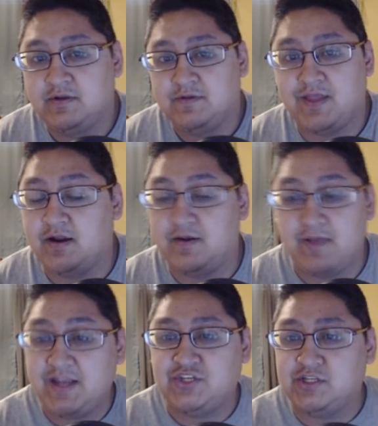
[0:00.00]
That
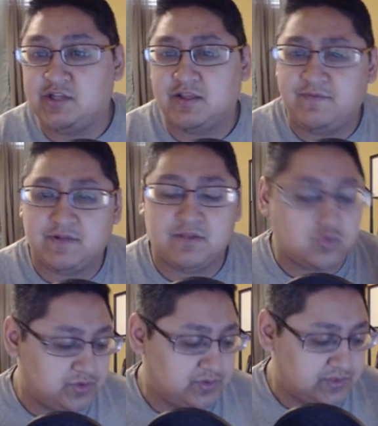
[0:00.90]
any chain locking effect that
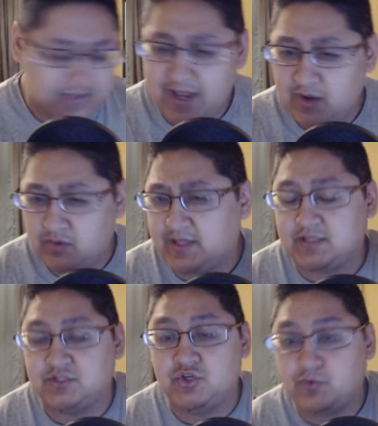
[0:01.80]
we're using now,
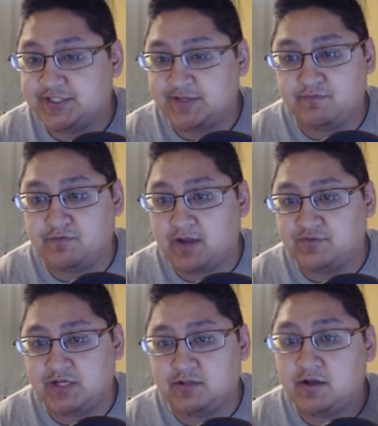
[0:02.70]
like the
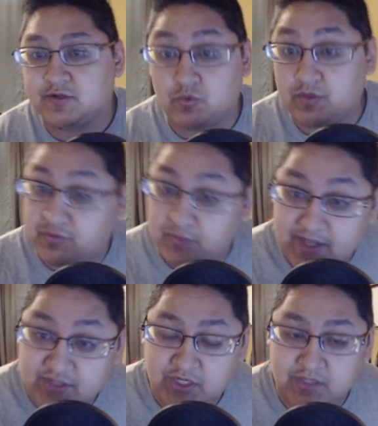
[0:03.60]
2.75 chain locks or the
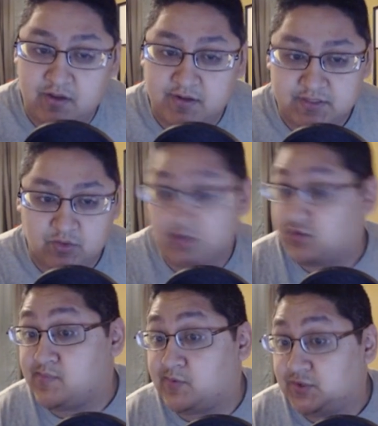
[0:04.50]
3x chain locks or the
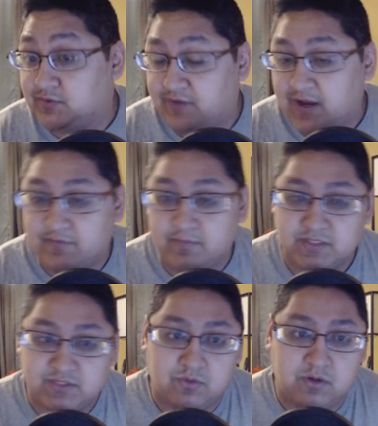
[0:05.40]
3.25 from
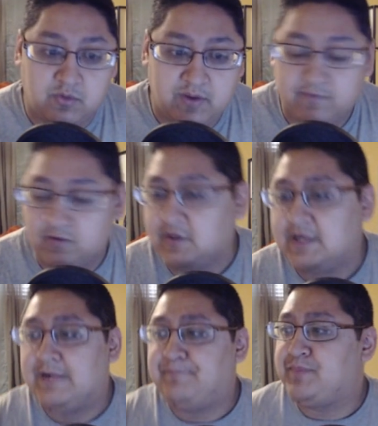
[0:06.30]
Tesoro or whatever,
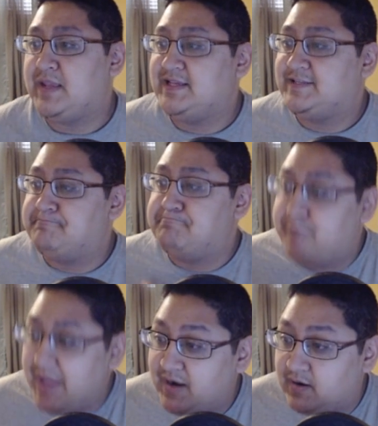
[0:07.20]
is
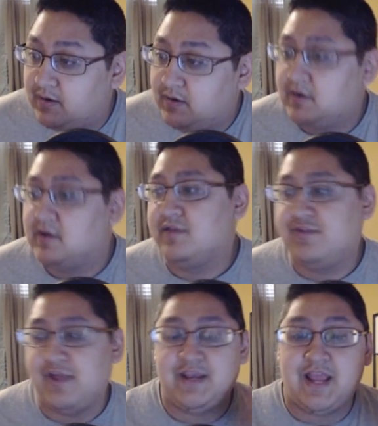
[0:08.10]
better
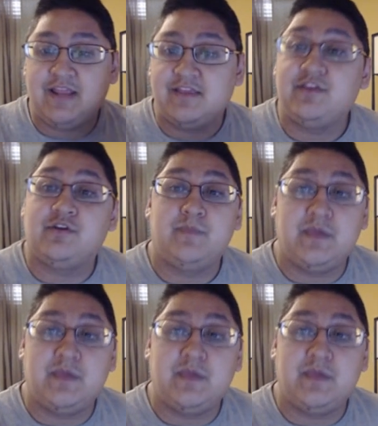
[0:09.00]
than anything you're going to be